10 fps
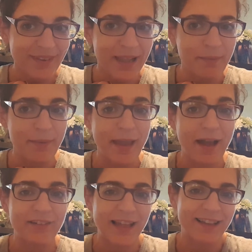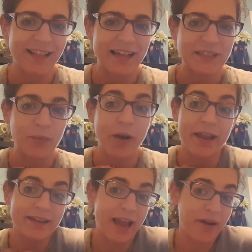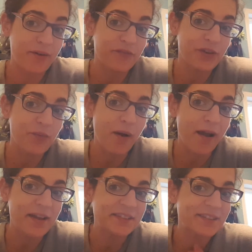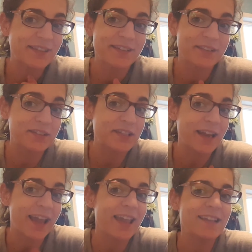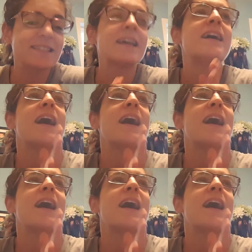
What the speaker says: Maybe have that glass of wine now if you want tonight,